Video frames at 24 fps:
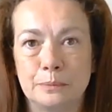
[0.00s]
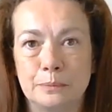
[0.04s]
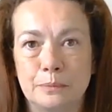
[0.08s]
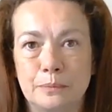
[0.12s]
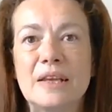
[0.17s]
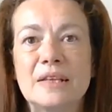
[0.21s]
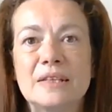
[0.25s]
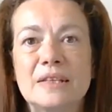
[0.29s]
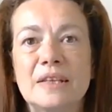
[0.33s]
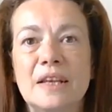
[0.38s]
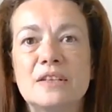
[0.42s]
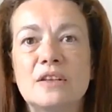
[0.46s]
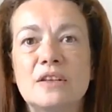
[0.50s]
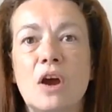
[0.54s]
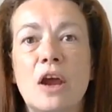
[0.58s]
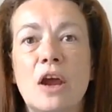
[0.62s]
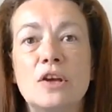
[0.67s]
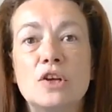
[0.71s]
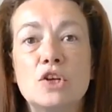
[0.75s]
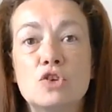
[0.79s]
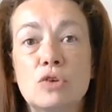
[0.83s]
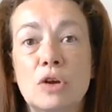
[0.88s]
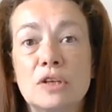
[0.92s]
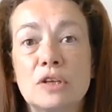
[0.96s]
It says,
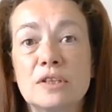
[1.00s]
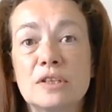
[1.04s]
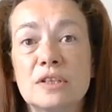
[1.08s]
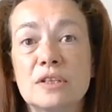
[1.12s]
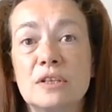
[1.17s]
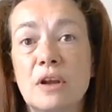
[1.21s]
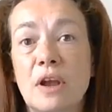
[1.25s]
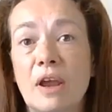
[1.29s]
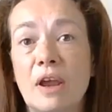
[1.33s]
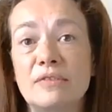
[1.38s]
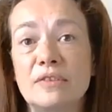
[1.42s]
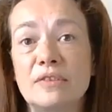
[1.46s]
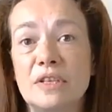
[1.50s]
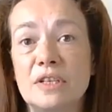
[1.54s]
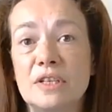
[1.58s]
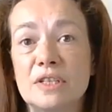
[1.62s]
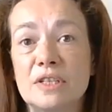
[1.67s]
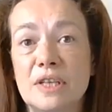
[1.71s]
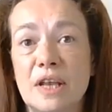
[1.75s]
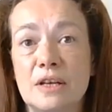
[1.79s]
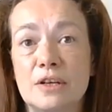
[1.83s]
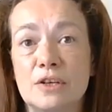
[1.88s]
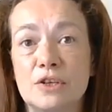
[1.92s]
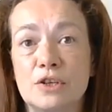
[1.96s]
I trust life's
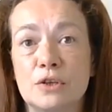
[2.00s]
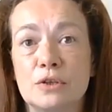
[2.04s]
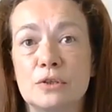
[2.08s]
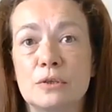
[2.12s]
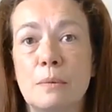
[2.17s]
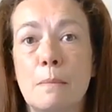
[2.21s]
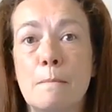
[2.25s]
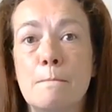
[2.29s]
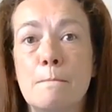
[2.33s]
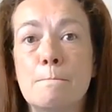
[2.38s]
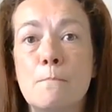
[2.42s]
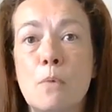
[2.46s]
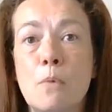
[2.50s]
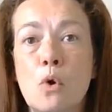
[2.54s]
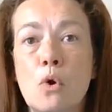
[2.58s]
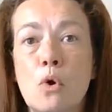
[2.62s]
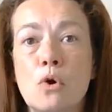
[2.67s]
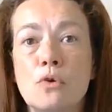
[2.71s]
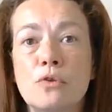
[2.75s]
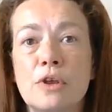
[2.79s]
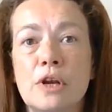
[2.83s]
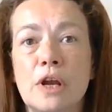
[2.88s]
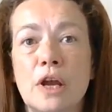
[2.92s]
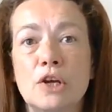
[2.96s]
intelligence
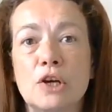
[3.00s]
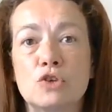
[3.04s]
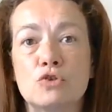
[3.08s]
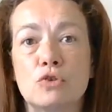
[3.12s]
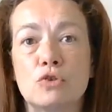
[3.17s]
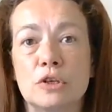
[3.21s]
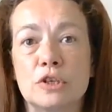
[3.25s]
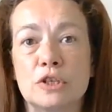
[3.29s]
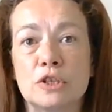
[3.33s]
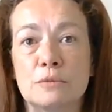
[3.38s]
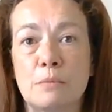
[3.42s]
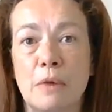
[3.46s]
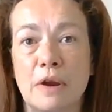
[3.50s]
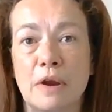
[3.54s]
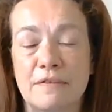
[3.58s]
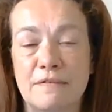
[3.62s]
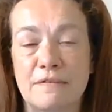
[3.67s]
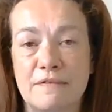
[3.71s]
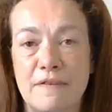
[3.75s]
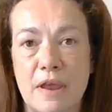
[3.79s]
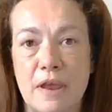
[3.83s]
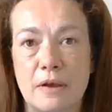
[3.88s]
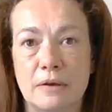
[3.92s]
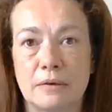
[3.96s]
more than I trust my
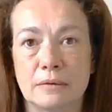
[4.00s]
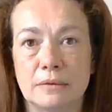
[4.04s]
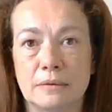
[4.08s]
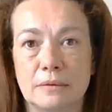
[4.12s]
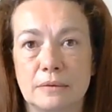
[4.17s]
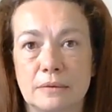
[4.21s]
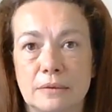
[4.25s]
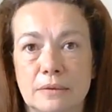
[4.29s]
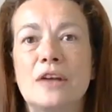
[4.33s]
fear.